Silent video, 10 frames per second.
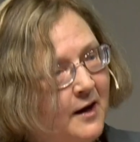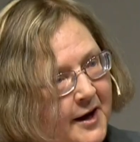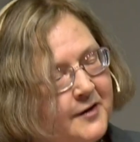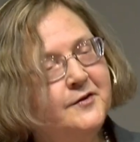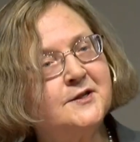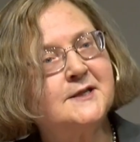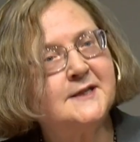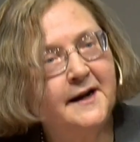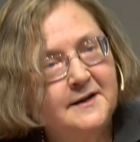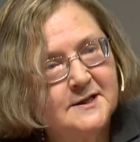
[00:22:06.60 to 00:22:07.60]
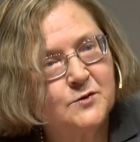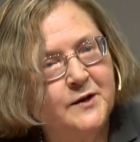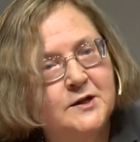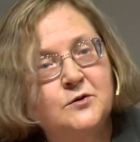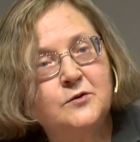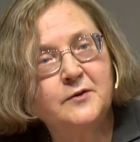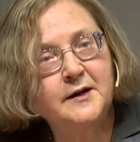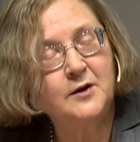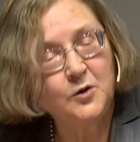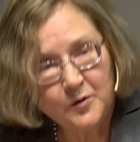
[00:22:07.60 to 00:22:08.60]
a lot of the studies we do
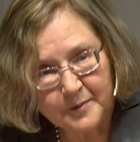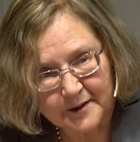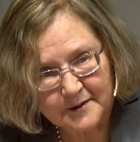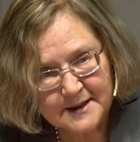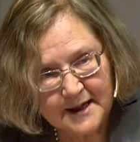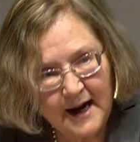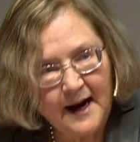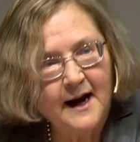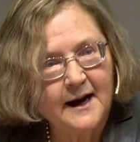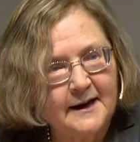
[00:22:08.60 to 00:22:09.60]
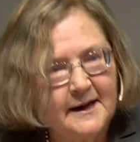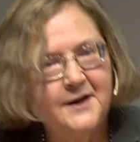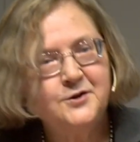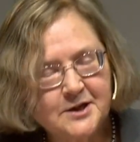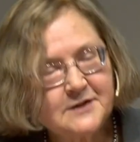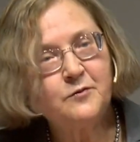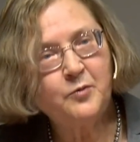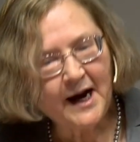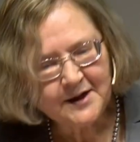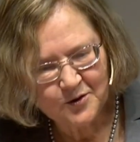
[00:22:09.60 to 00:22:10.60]
in humans can, just for
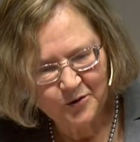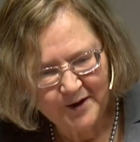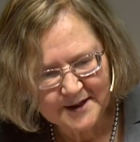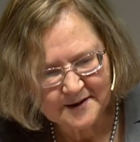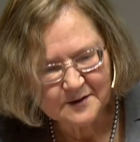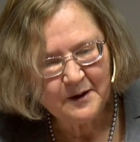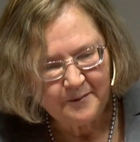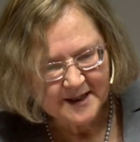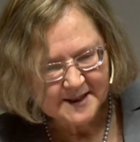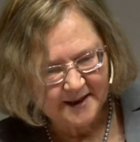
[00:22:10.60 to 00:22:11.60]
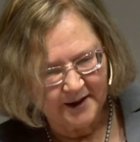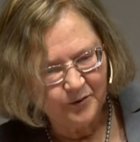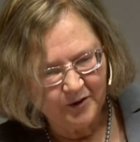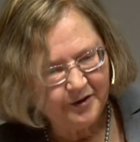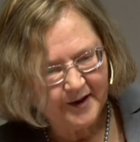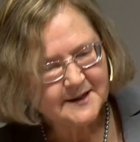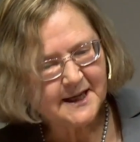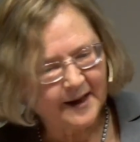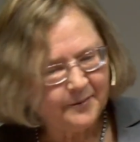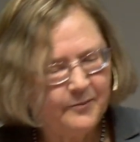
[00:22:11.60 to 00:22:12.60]
practical reasons, be best done with things
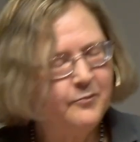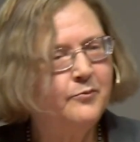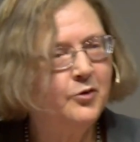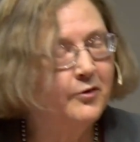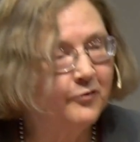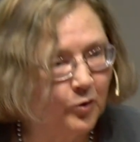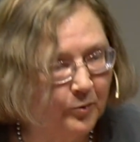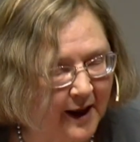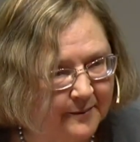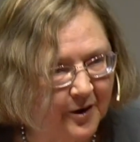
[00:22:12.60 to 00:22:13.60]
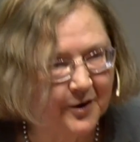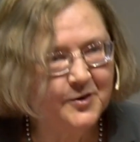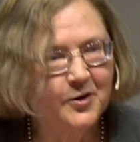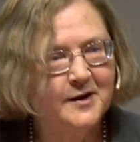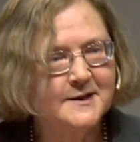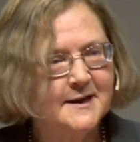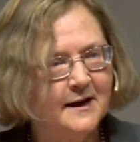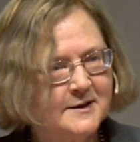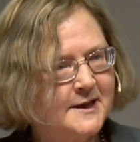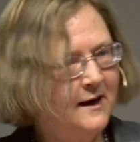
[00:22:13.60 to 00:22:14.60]
like peripheral blood mononuclear
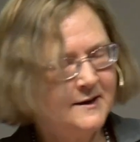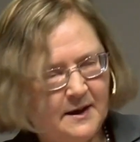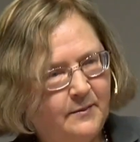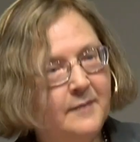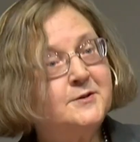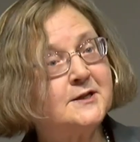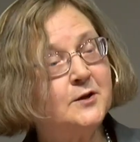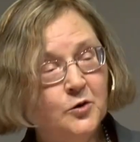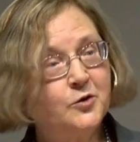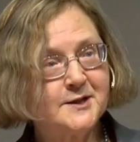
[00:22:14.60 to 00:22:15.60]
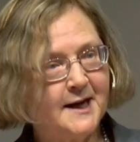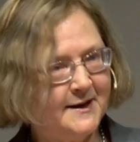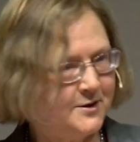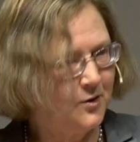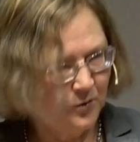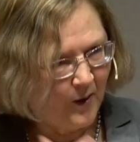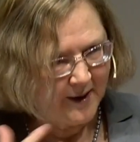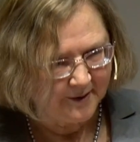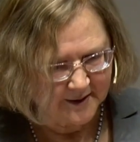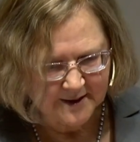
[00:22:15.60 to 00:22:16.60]
cells, sometimes just leukocytes,
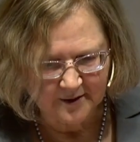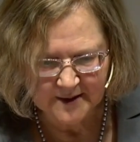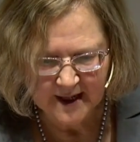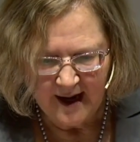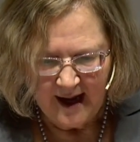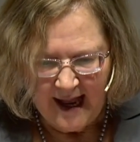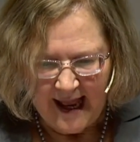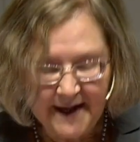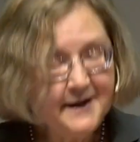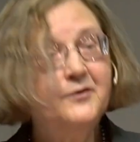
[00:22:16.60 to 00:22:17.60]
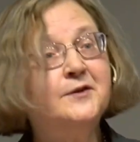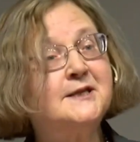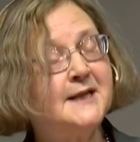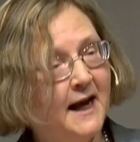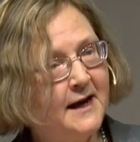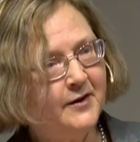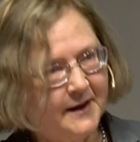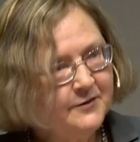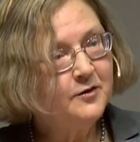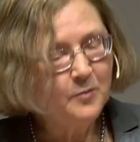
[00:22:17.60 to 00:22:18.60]
white blood cells, and even saliva,
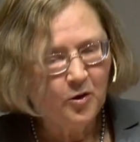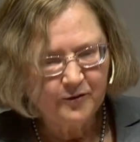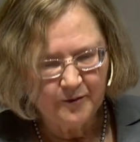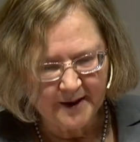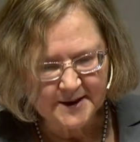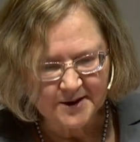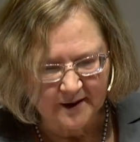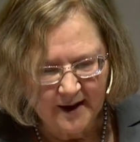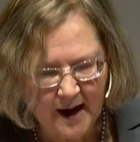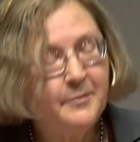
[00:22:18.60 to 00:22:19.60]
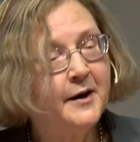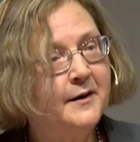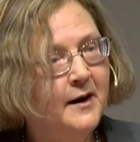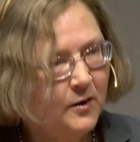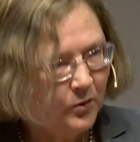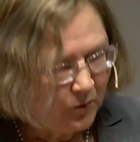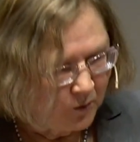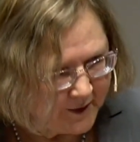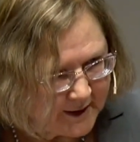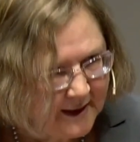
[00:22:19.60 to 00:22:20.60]
even more of a mixture. But
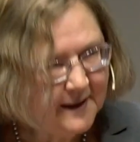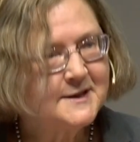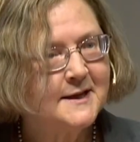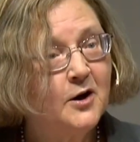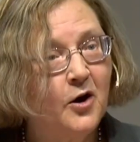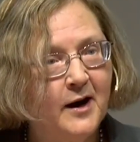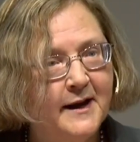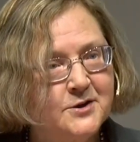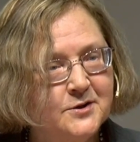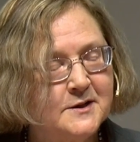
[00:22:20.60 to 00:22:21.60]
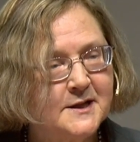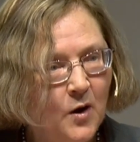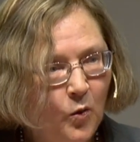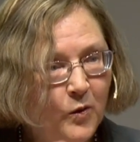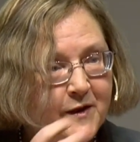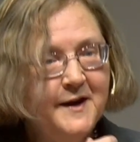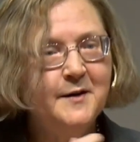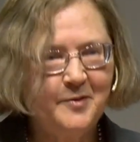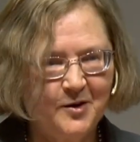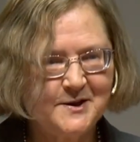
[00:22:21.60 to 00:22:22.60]
we clearly see correlations within
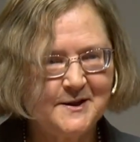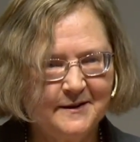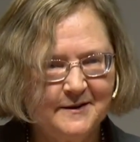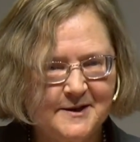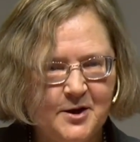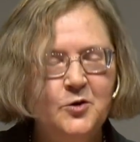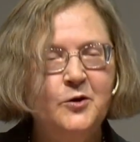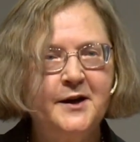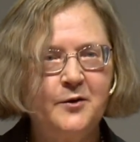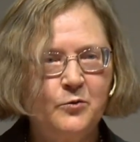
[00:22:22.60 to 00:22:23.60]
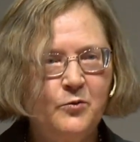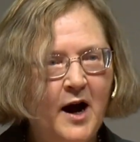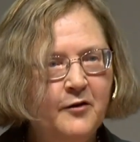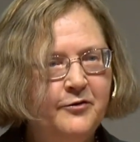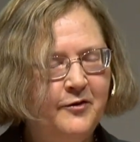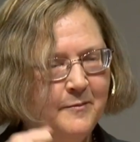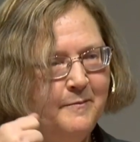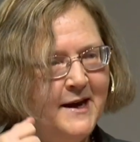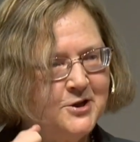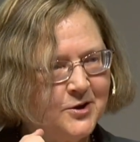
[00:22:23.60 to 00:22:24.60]
a person. So you get a rough
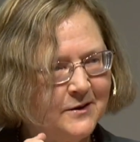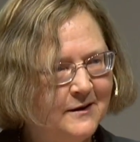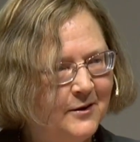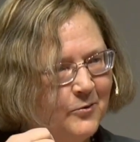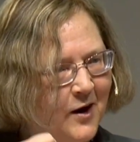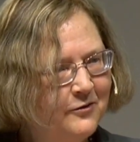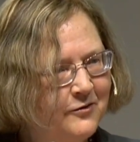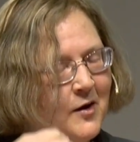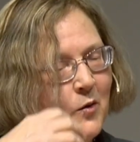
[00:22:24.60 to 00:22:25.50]
measure, a rough